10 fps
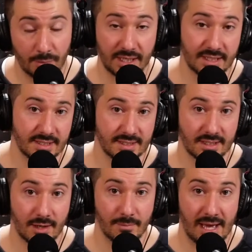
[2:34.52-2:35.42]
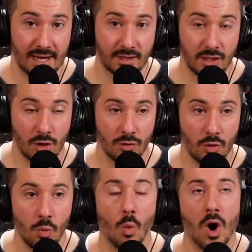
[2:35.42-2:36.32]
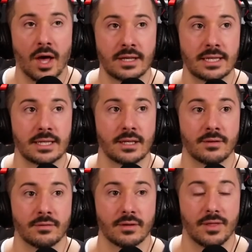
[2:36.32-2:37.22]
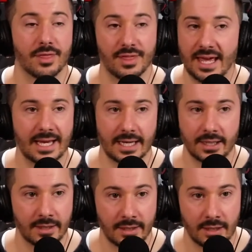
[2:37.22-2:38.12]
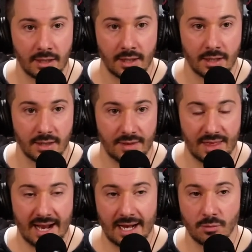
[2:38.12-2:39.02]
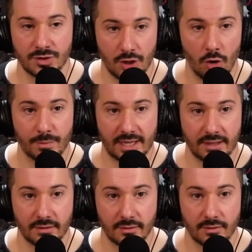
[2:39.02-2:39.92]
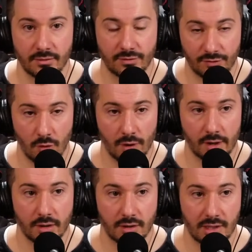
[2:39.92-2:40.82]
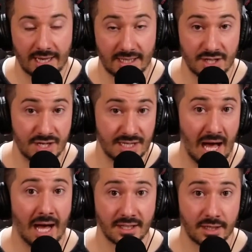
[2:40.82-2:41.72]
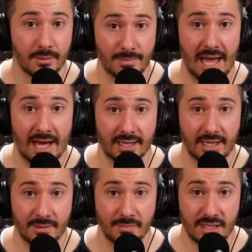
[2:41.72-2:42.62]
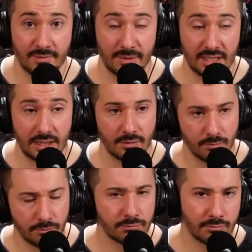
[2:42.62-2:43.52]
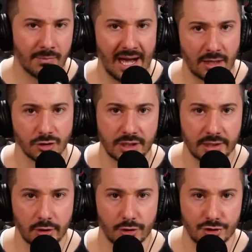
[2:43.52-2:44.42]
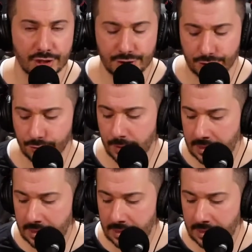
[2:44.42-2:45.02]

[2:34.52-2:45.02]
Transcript: doesn't come back. The one thing that I was hoping for, like, to not come back and me to be mildly allergic to,